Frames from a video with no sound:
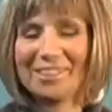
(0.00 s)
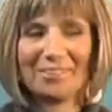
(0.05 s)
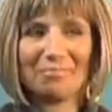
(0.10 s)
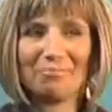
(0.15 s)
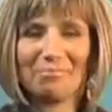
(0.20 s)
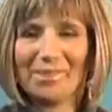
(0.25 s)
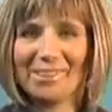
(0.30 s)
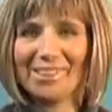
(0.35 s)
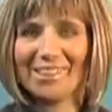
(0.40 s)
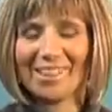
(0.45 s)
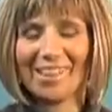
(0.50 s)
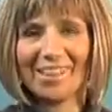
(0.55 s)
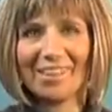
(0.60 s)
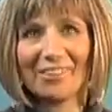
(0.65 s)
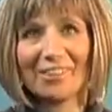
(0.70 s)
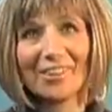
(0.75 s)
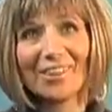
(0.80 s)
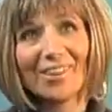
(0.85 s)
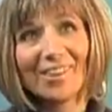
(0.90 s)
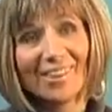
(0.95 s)
to be like
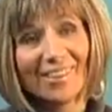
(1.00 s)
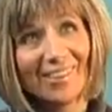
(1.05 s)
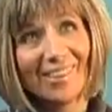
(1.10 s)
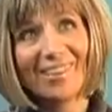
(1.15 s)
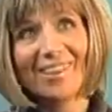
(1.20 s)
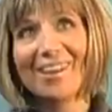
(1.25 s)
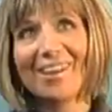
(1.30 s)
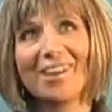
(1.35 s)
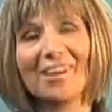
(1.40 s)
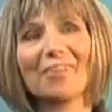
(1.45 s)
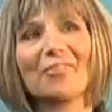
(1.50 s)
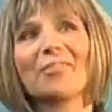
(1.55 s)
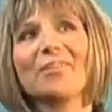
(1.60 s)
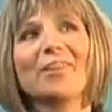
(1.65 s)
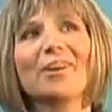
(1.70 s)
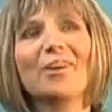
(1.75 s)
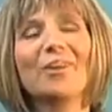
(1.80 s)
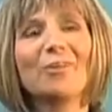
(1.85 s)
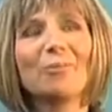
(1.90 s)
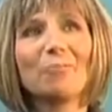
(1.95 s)
her? I don't
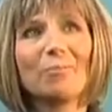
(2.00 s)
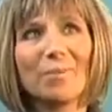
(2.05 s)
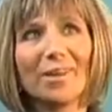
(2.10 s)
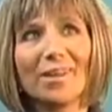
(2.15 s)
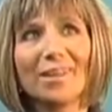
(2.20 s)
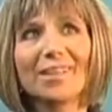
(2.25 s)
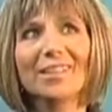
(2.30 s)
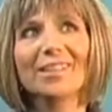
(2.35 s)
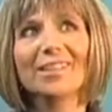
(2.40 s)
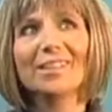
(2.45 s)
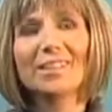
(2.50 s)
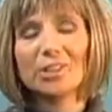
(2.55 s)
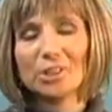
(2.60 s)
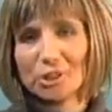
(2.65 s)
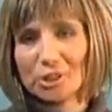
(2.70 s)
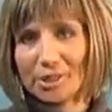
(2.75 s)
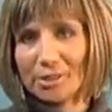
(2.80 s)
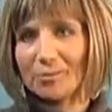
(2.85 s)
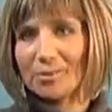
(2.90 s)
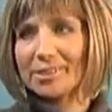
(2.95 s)
know, but
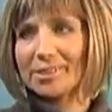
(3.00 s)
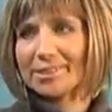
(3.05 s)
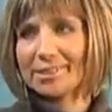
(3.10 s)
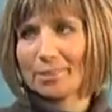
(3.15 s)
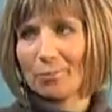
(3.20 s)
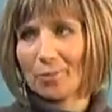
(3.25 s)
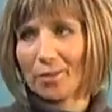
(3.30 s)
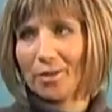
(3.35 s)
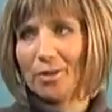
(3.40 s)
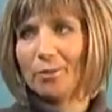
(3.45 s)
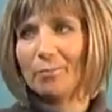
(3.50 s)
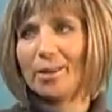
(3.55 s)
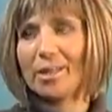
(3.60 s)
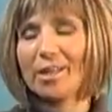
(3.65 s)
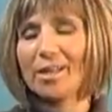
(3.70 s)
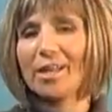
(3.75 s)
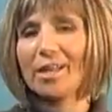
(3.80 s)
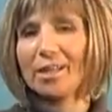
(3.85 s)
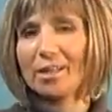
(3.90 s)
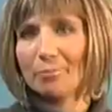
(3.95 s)
she was someone who made,
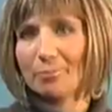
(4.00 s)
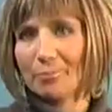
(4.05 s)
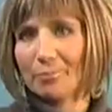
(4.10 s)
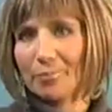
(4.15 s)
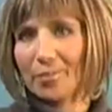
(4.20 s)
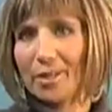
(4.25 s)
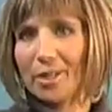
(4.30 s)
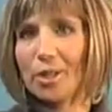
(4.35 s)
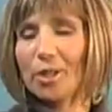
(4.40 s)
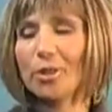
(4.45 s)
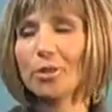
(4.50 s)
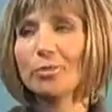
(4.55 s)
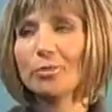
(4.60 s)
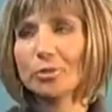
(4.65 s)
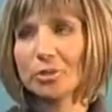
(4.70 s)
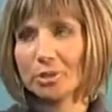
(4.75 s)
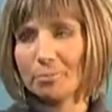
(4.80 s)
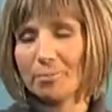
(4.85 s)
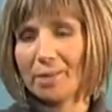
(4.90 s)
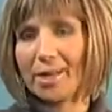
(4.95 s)
had a, a
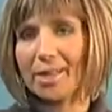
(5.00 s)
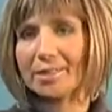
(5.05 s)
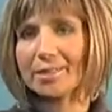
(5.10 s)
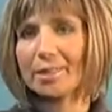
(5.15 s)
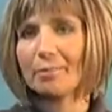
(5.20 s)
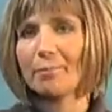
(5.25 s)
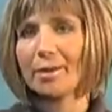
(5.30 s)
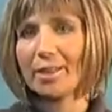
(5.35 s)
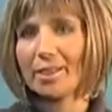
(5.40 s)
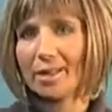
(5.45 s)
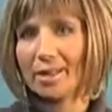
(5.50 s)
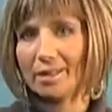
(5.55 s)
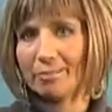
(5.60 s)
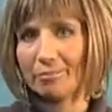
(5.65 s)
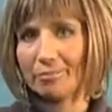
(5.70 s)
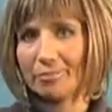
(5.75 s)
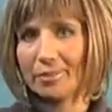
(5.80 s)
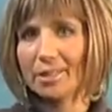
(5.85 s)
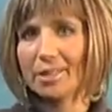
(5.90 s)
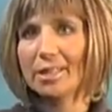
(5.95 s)
huge impact on my
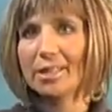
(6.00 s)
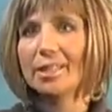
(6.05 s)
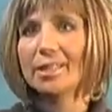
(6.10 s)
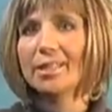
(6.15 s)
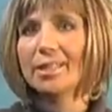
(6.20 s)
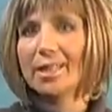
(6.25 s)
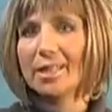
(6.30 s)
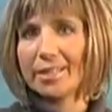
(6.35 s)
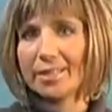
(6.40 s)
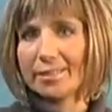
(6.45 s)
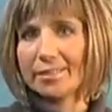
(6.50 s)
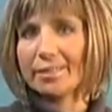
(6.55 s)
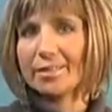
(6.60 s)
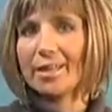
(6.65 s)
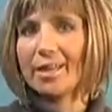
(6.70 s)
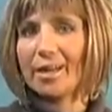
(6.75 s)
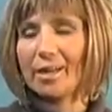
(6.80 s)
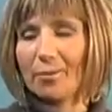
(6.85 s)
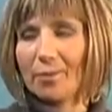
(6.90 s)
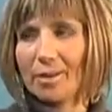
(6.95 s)
life and
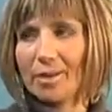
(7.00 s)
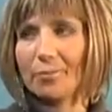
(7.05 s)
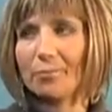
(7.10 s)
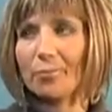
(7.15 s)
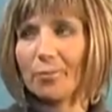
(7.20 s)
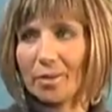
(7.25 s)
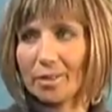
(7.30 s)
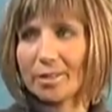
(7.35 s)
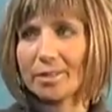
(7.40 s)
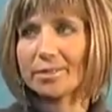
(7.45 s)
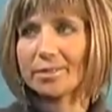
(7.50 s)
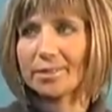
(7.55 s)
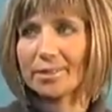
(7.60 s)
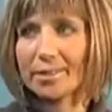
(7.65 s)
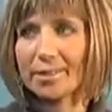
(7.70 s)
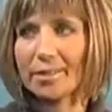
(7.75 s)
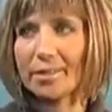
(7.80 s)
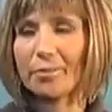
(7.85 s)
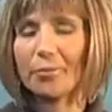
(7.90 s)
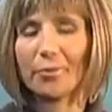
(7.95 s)
how I wanted to
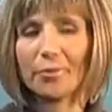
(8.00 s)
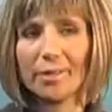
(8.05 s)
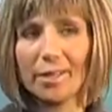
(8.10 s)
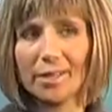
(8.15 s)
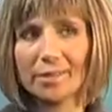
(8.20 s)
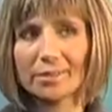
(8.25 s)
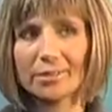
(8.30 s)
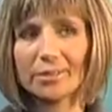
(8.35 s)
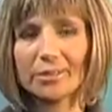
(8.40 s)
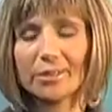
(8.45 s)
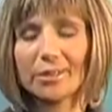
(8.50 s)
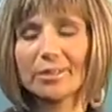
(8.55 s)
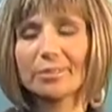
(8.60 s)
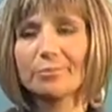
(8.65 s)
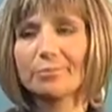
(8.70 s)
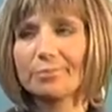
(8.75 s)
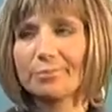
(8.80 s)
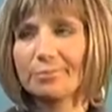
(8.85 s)
get through cancer